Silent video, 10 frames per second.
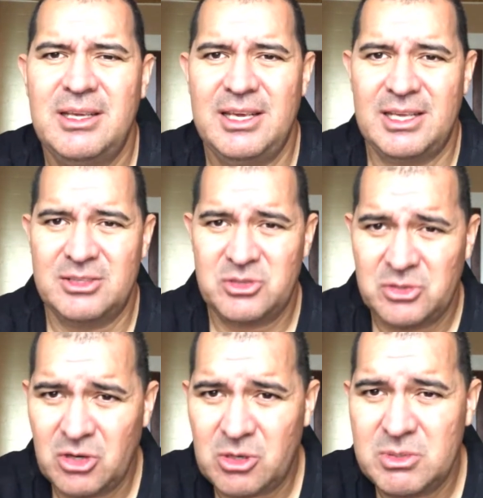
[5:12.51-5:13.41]
He can
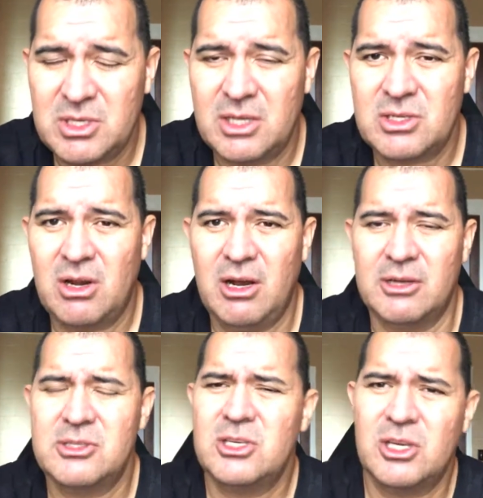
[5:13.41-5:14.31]
circumcise our
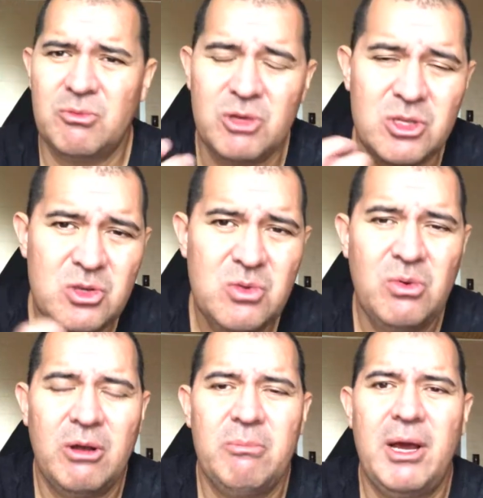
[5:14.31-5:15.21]
hearts. He can renew
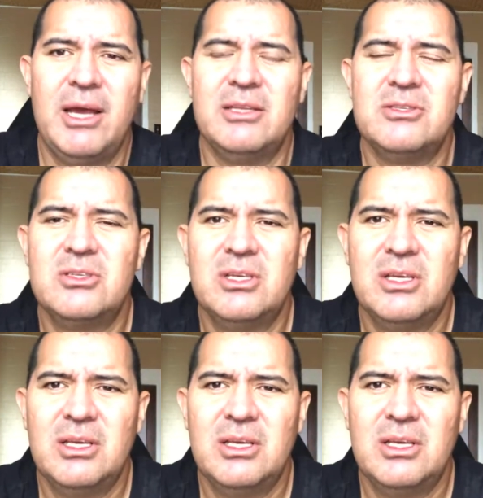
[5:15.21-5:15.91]
our minds,